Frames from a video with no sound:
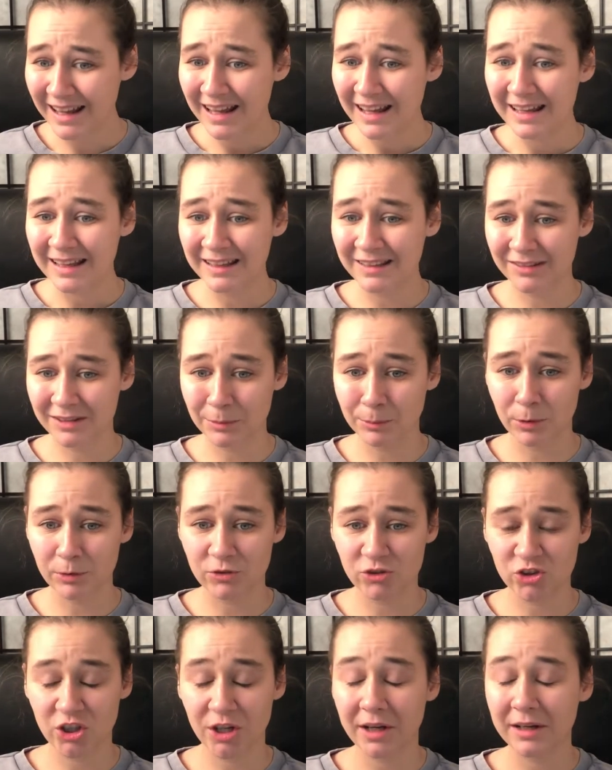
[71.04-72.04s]
He's the
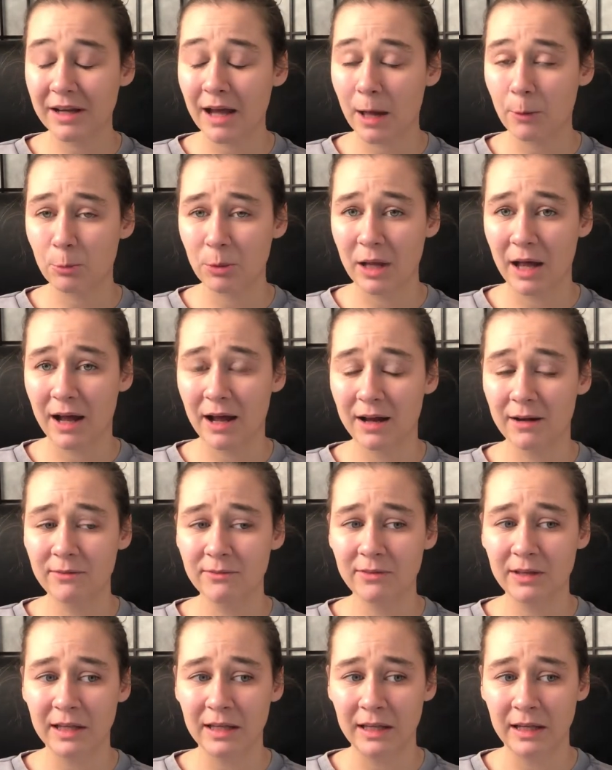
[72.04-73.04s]
most shy cat we have.
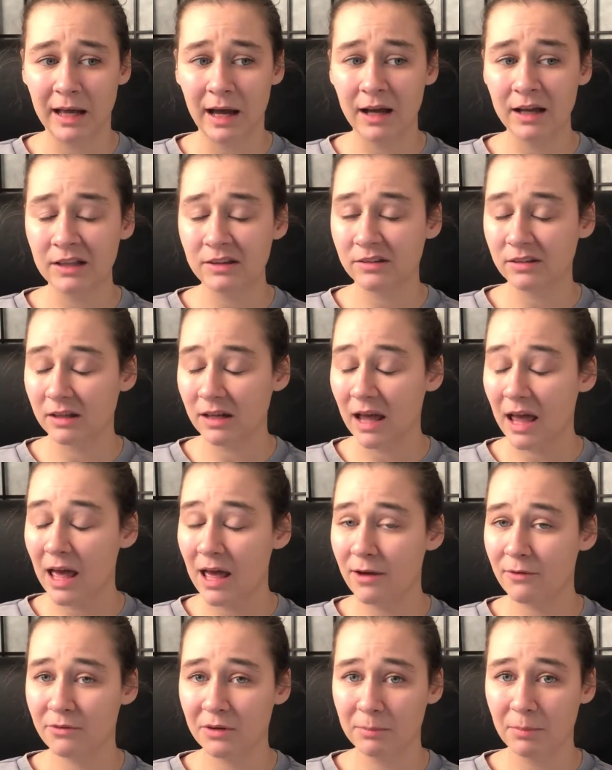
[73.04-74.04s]
He hides at
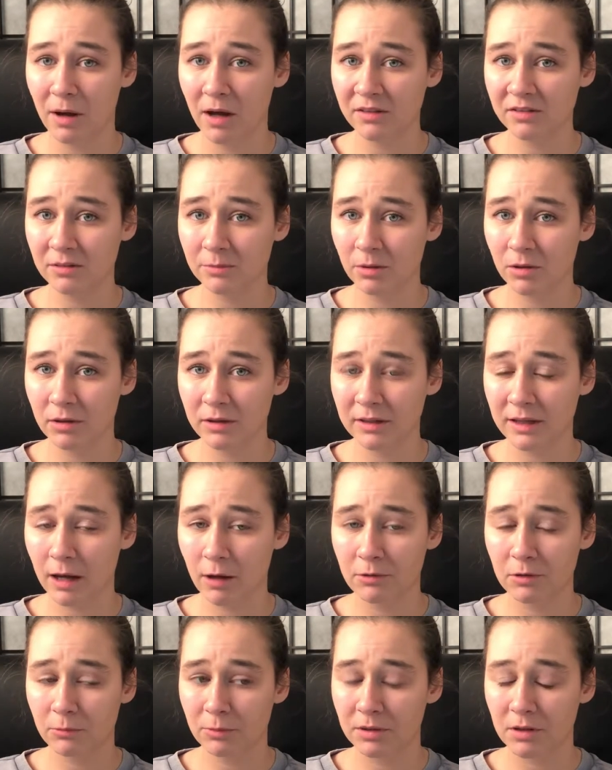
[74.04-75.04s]
every possible
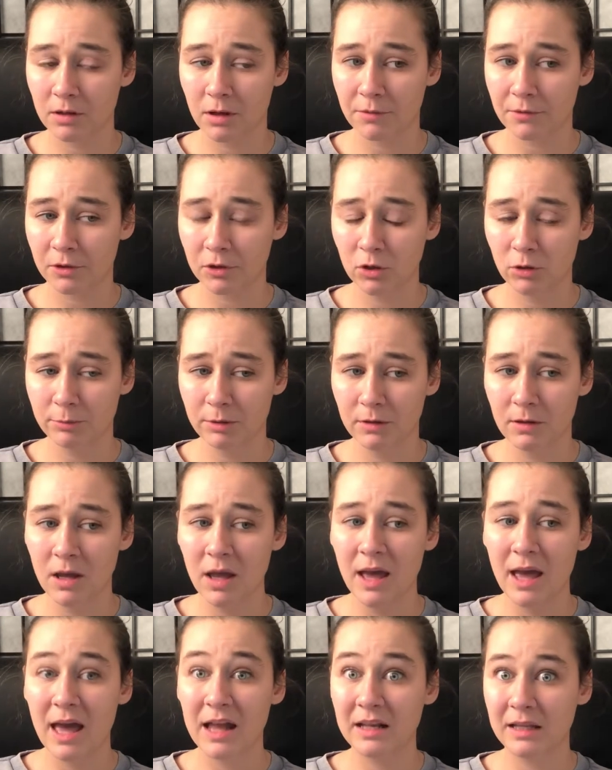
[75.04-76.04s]
encounter with another human,
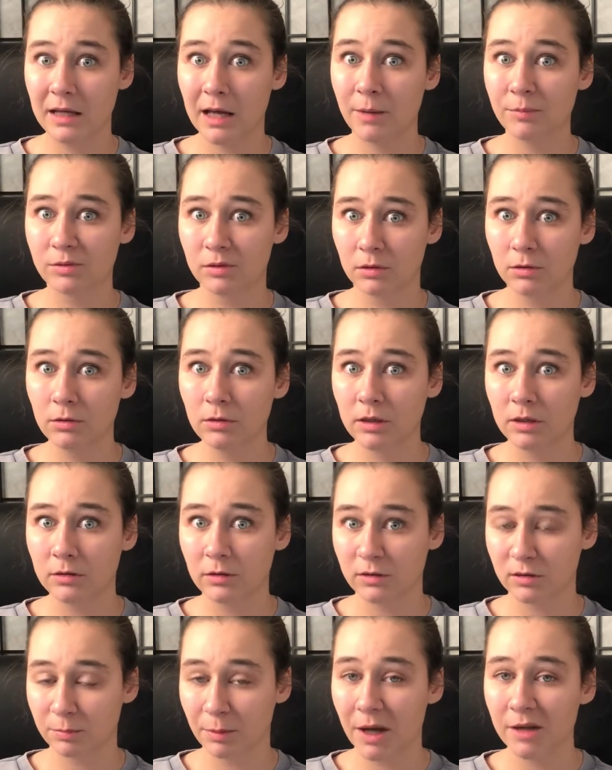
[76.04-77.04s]
and he absolutely
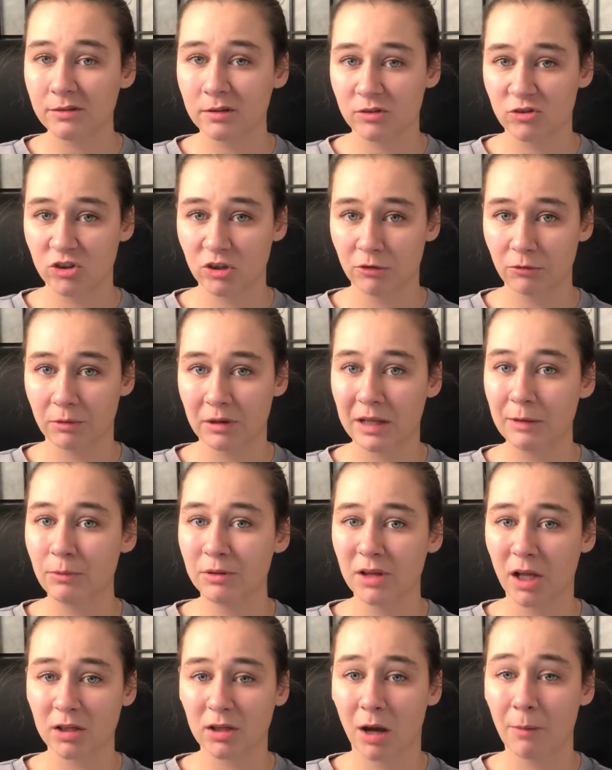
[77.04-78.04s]
despises children. He will
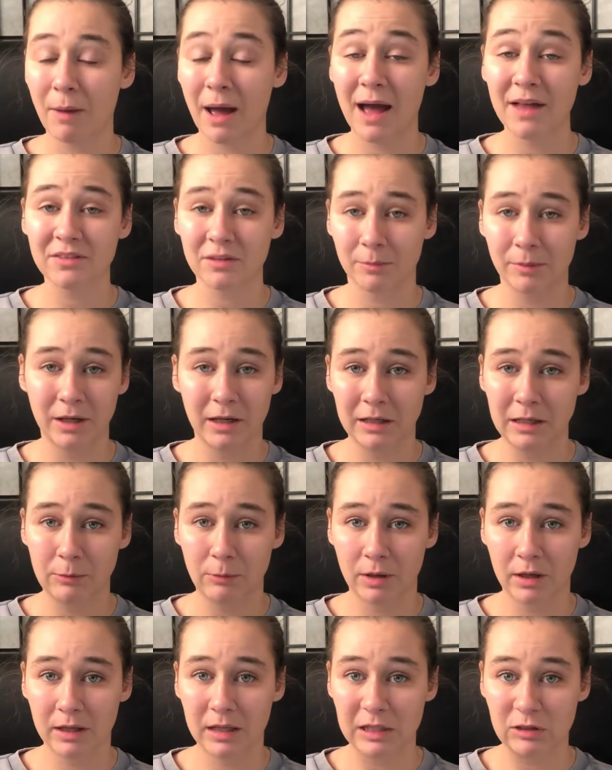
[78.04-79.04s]
not come at them in any
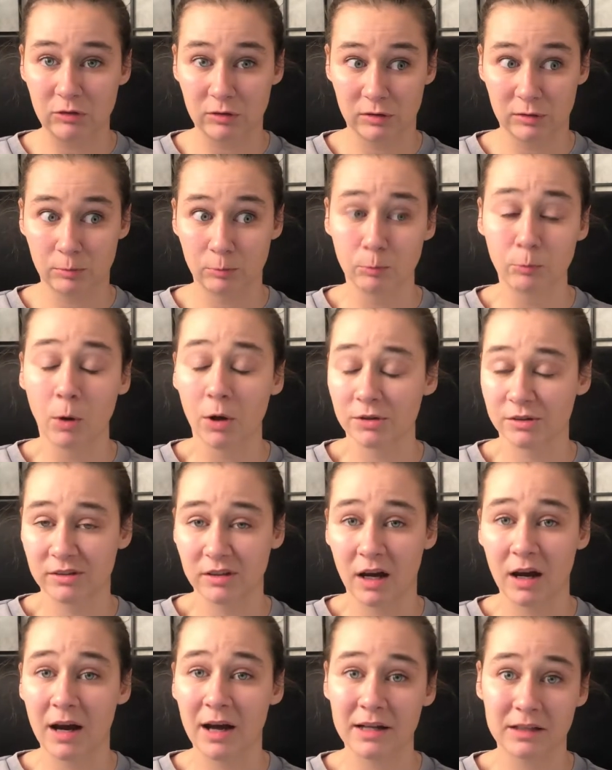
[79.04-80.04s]
way. He just wants to
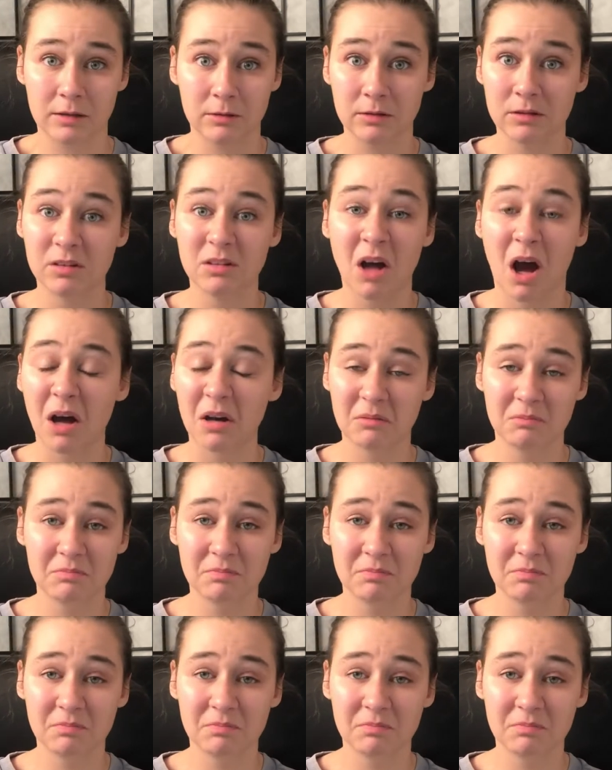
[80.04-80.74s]
hide and not...